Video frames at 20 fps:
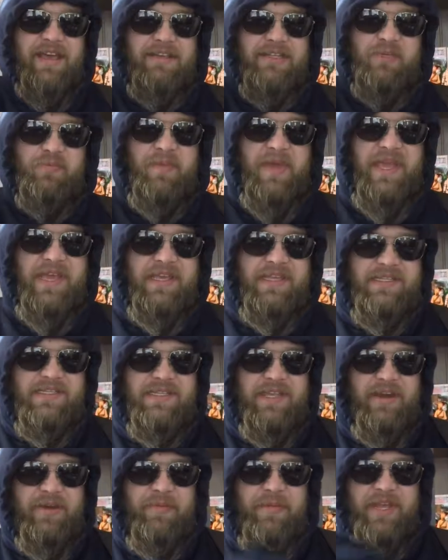
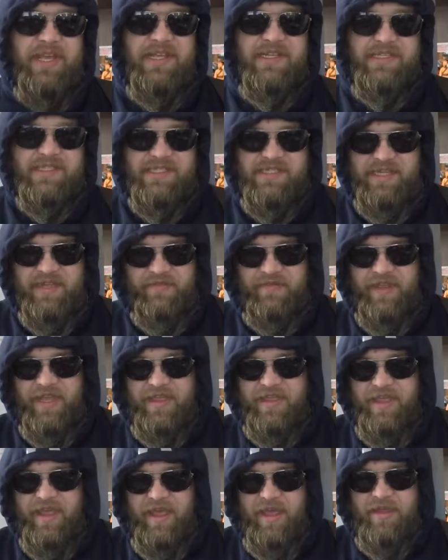space, airplanes, and stuff
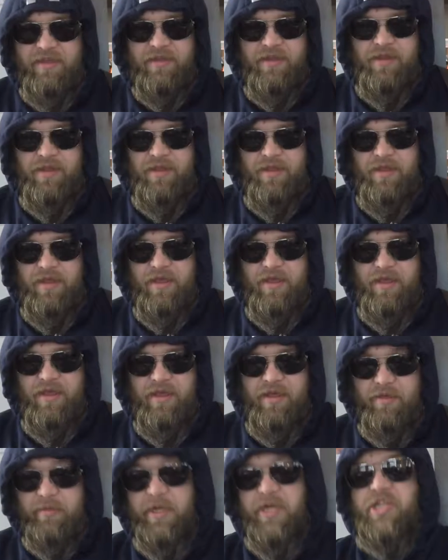like that.
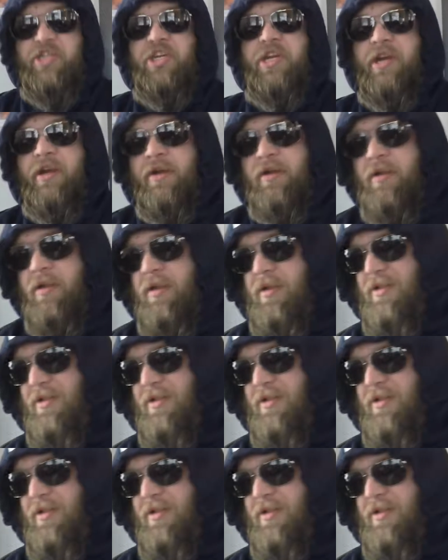I'm an engineer.